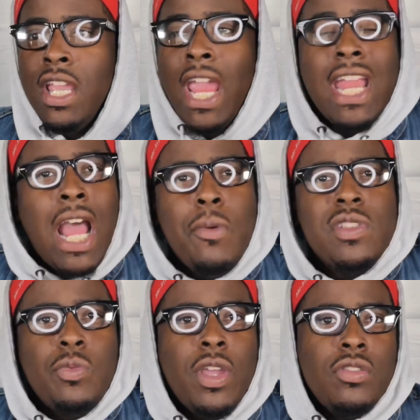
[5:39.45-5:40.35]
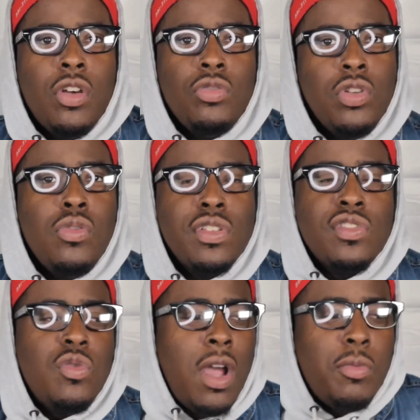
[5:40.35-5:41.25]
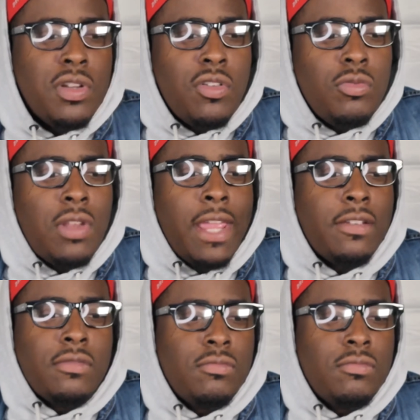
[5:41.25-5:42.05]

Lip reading: And I was a well-known dude in school. I wasn't no like